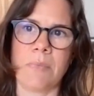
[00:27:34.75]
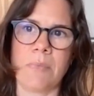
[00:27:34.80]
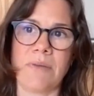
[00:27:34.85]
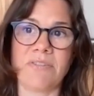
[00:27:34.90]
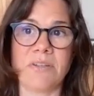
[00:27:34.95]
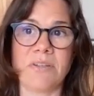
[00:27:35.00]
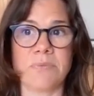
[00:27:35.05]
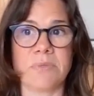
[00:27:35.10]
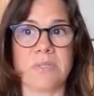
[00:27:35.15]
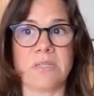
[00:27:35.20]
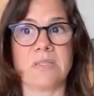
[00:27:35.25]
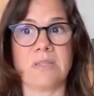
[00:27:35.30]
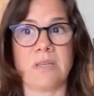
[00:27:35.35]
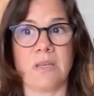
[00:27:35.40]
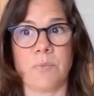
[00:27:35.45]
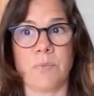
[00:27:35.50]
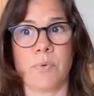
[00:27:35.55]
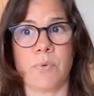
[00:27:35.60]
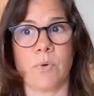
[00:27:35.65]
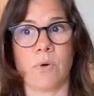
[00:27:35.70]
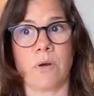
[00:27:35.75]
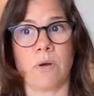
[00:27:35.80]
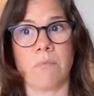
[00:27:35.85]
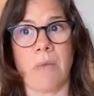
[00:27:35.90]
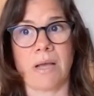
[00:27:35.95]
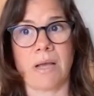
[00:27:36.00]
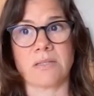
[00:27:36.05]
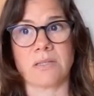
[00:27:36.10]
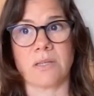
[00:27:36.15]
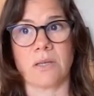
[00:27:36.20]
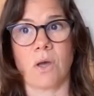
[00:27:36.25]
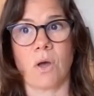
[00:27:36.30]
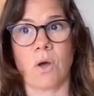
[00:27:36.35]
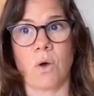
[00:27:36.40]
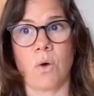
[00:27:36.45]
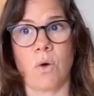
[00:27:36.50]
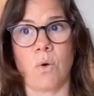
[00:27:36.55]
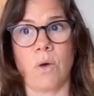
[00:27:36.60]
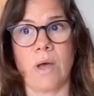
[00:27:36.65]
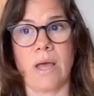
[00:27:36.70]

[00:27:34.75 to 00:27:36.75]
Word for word: I've shipped to Singapore and Mexico,